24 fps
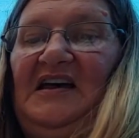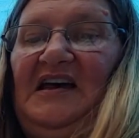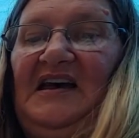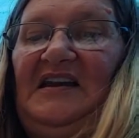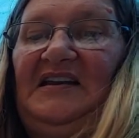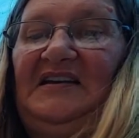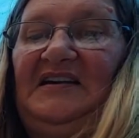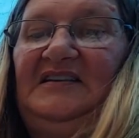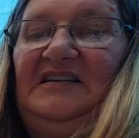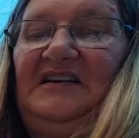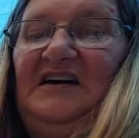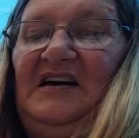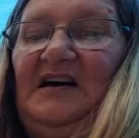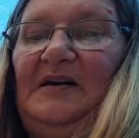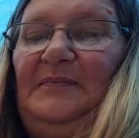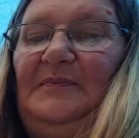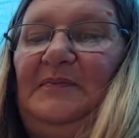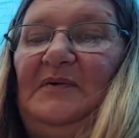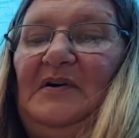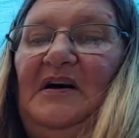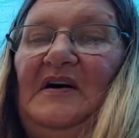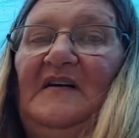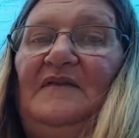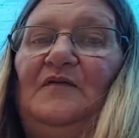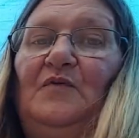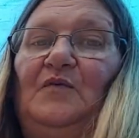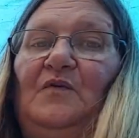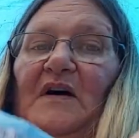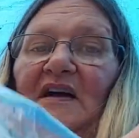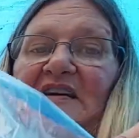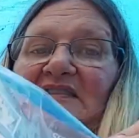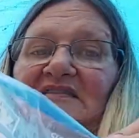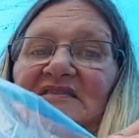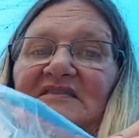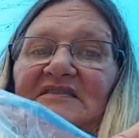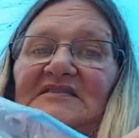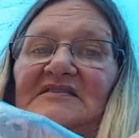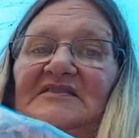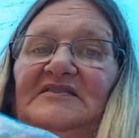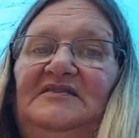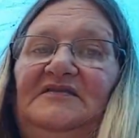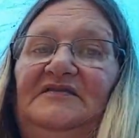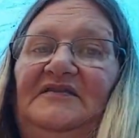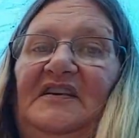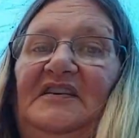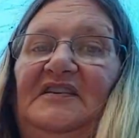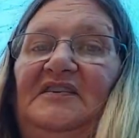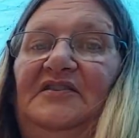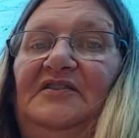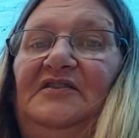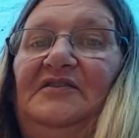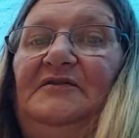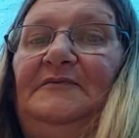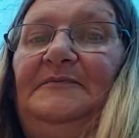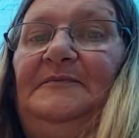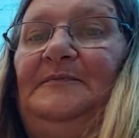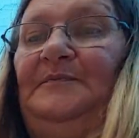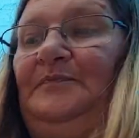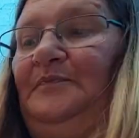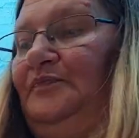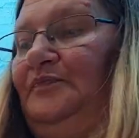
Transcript: and a cup of white distilled vinegar.